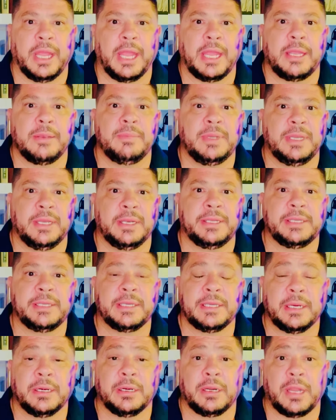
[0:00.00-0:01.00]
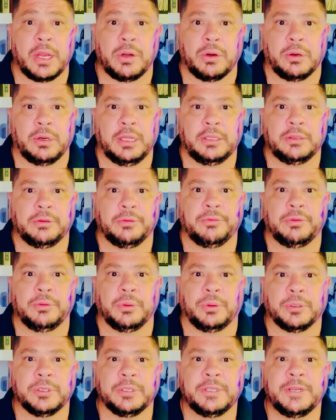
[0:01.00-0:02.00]
meeting here in Orlando,
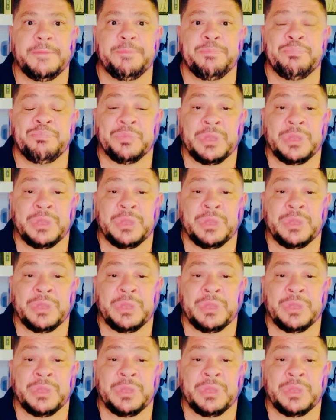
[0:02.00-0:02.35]
Florida.